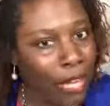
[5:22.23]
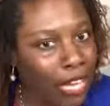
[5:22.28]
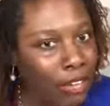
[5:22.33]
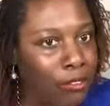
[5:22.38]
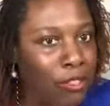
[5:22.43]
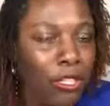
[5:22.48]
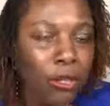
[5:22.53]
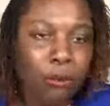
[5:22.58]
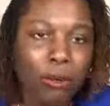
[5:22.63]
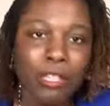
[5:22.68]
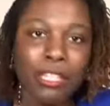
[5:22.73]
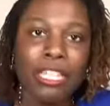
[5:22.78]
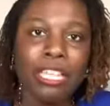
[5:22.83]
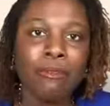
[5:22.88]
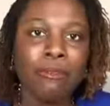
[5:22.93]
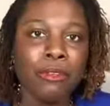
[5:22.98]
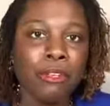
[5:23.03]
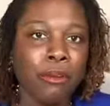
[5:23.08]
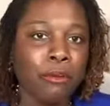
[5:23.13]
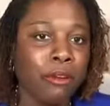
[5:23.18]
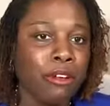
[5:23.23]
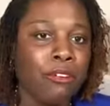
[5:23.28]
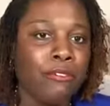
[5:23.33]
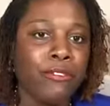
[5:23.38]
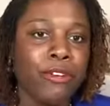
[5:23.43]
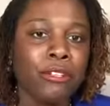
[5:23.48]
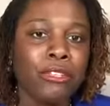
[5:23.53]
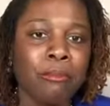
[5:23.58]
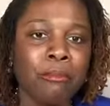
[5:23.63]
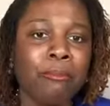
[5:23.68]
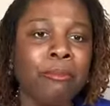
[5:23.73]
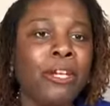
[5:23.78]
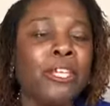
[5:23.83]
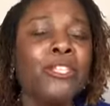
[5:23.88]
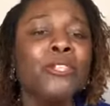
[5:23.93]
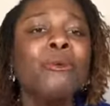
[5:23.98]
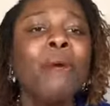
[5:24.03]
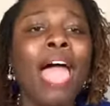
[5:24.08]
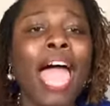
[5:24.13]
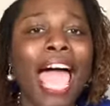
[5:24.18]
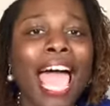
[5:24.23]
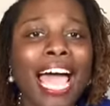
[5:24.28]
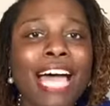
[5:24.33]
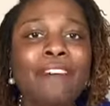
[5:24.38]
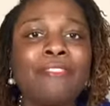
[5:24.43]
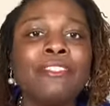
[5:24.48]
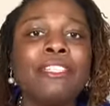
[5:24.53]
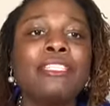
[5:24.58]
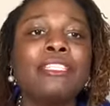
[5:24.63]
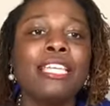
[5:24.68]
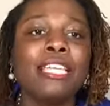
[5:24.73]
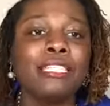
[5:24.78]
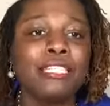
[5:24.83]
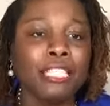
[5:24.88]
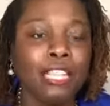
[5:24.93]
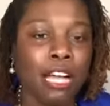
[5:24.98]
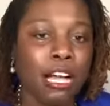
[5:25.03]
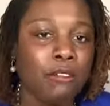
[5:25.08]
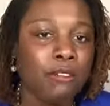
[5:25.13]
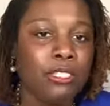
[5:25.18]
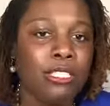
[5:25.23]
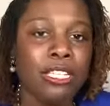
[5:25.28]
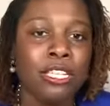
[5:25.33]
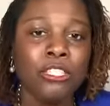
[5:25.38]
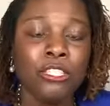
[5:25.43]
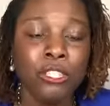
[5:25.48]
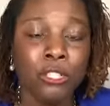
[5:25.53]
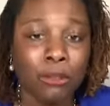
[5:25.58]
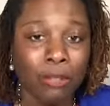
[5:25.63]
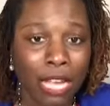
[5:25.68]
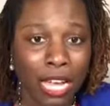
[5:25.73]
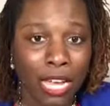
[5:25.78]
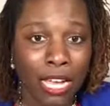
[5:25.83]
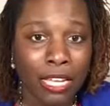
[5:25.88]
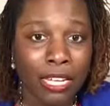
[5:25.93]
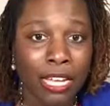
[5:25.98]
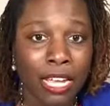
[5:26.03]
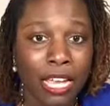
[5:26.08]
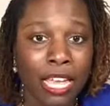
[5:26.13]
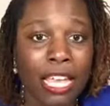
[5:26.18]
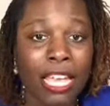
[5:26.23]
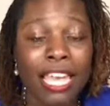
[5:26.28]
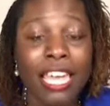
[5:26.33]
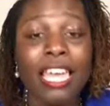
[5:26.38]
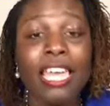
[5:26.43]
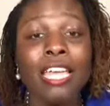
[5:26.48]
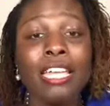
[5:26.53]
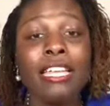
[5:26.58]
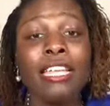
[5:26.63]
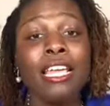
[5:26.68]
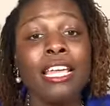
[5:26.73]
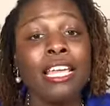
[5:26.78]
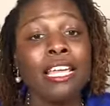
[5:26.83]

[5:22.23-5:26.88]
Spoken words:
If you don't want to give me your real phone number, but you have to take the conversation online. And